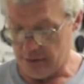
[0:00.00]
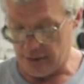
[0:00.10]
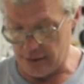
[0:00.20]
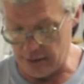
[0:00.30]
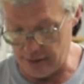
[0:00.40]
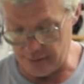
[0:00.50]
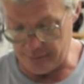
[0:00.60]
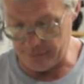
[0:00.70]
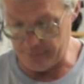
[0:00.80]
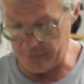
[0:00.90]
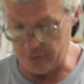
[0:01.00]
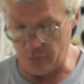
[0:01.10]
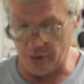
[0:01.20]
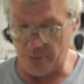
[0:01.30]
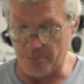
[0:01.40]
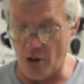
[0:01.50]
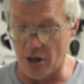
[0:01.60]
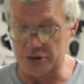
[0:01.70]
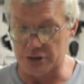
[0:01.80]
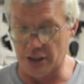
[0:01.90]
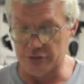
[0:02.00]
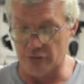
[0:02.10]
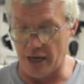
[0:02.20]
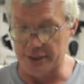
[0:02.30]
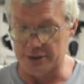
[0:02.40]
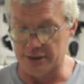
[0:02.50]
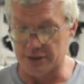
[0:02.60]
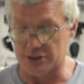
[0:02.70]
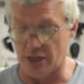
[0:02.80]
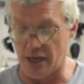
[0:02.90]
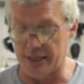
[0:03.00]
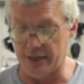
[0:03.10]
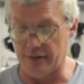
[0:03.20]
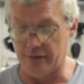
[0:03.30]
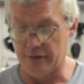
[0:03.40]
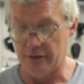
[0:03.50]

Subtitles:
Where the ball stud rides in the side here,